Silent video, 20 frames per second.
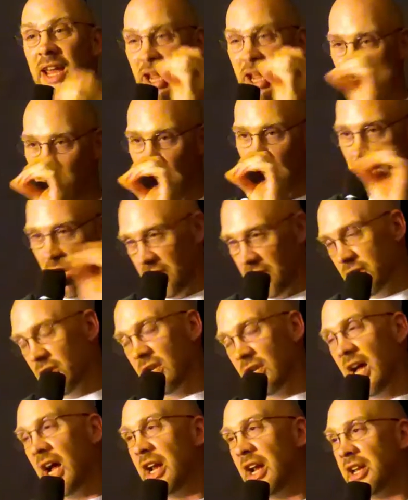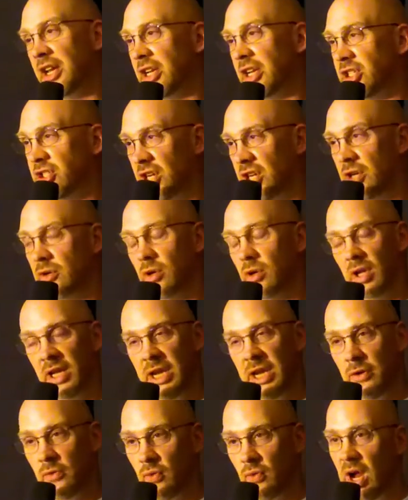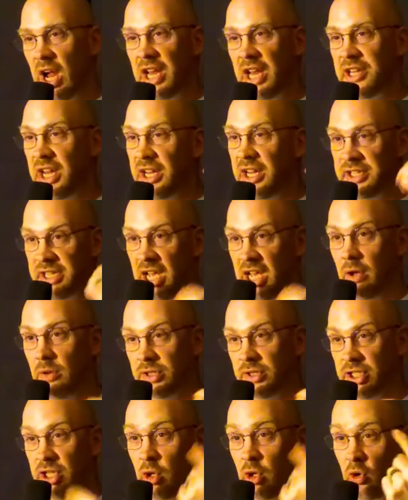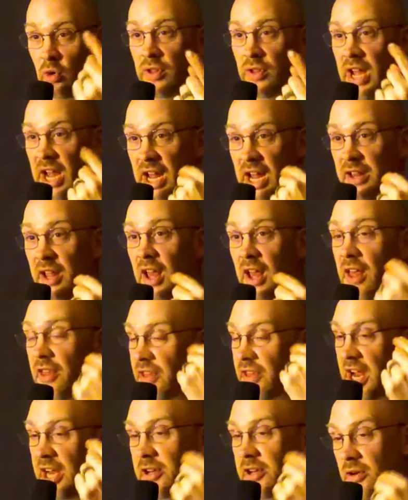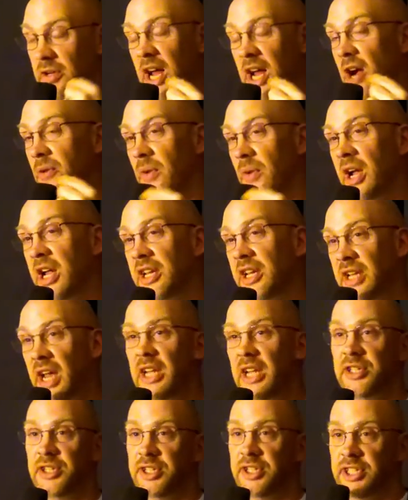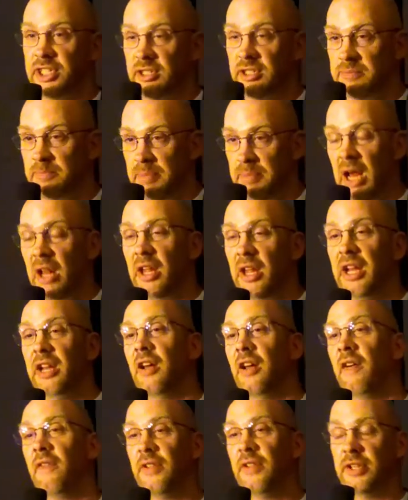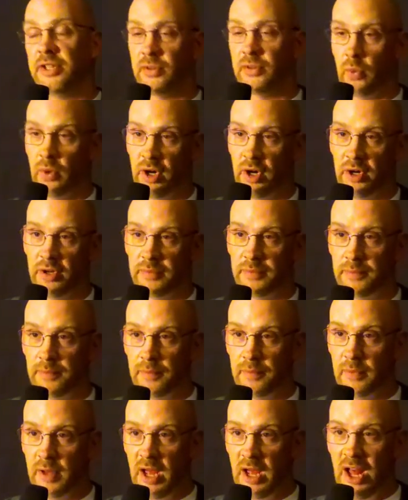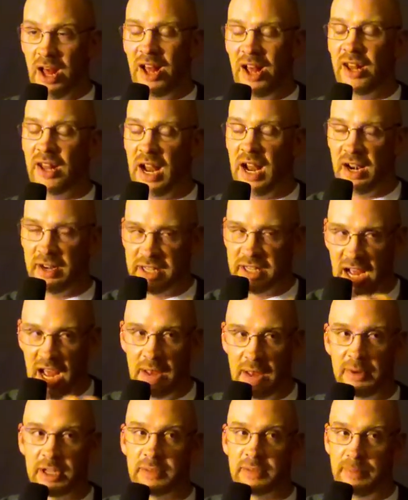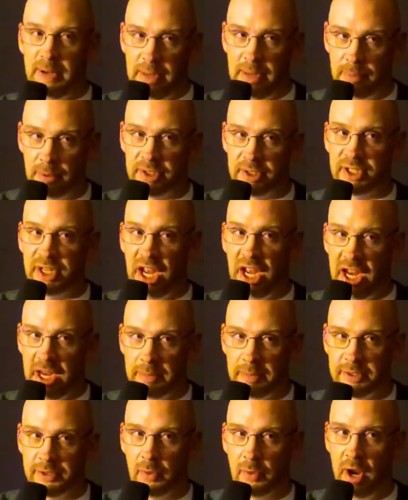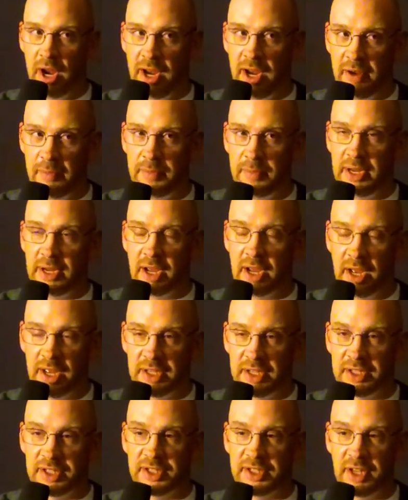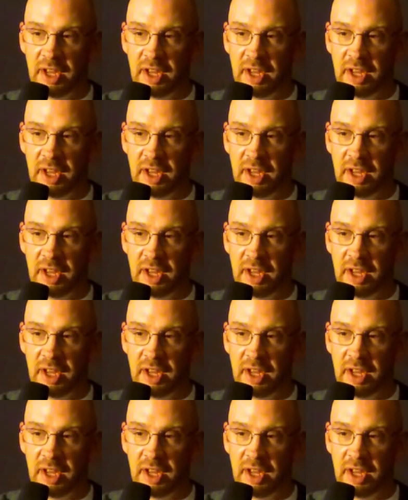it will underline it generally in red. That tells you that they do not recognize the spelling of this word. A lot of time it's people's names, right? Because